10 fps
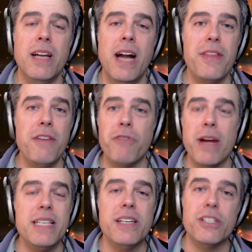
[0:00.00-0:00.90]
I think
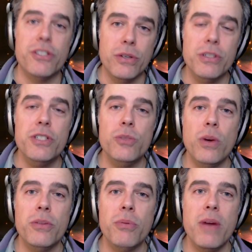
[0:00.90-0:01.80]
Frantic Search is
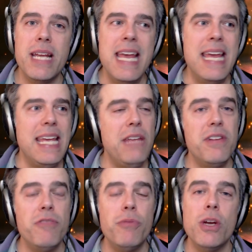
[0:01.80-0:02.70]
worth running,
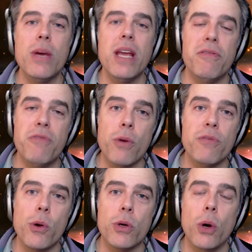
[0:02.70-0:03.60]
even if we don't get a
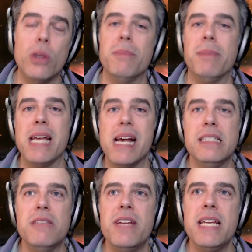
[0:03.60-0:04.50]
4/4 golem
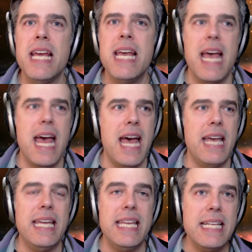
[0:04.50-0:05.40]
because of it.
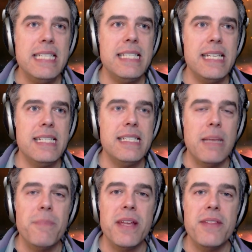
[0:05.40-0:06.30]
It is
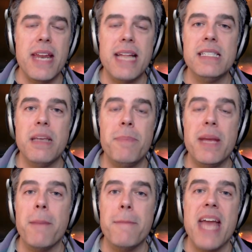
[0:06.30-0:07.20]
something that ends up
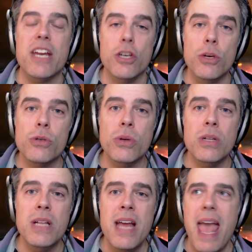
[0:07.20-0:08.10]
being mana
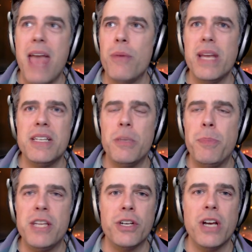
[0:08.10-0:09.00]
neutral, and we get to
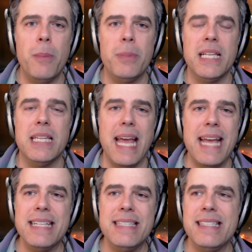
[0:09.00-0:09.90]
pitch a couple of
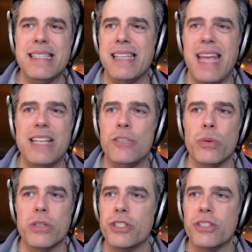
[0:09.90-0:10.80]
lands in case
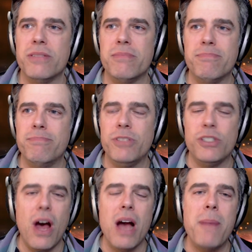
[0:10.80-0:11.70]
we're just
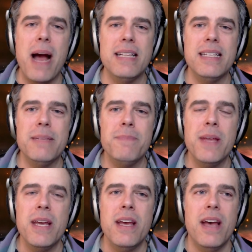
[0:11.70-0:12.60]
stockpiling them.
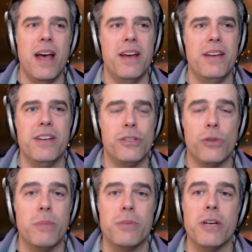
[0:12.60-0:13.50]
In a
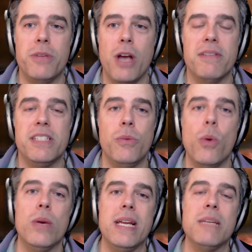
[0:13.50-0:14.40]
storm turn, you obviously
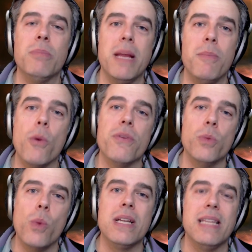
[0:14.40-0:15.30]
won't need to play more
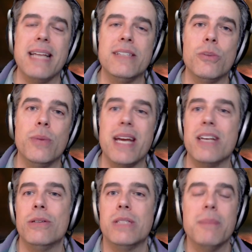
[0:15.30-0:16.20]
than 1 land, so we got to
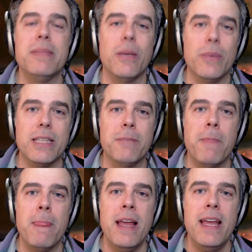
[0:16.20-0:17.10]
do something with them.
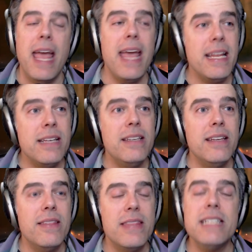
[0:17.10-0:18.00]
And
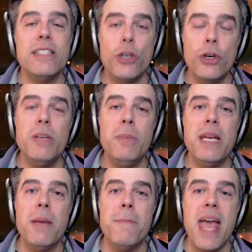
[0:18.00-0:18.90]
this could
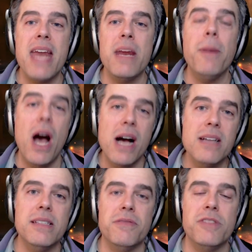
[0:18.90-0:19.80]
be a mana
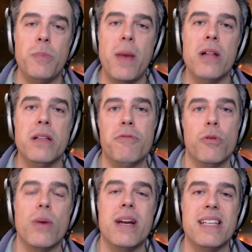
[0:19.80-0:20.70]
positive spell if
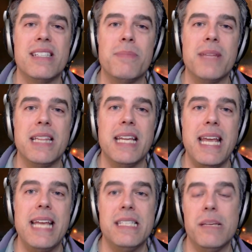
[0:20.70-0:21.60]
we're running something
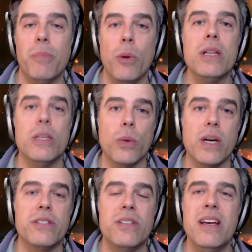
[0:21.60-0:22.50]
like Is It
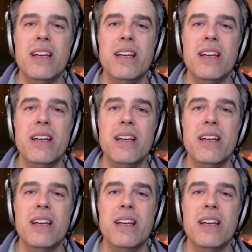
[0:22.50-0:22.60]
Boilerworks?